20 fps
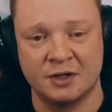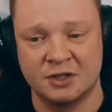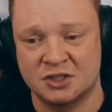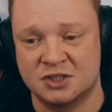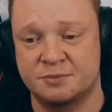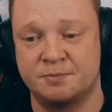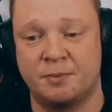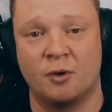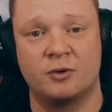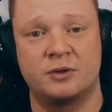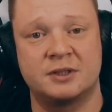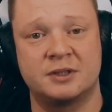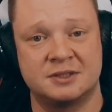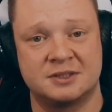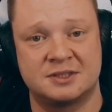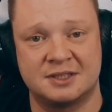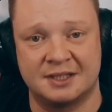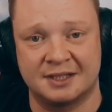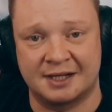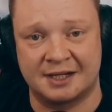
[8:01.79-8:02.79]
spoken
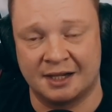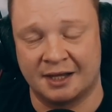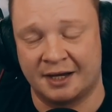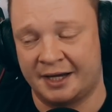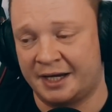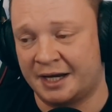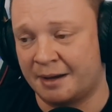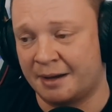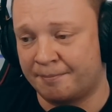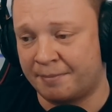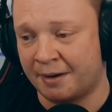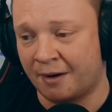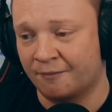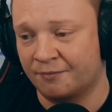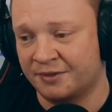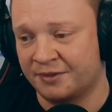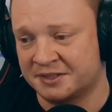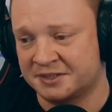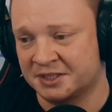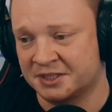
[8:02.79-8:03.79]
to the client
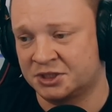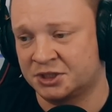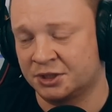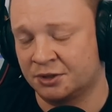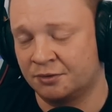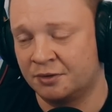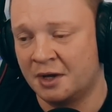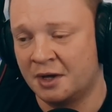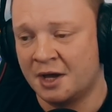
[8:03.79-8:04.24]
about this issue.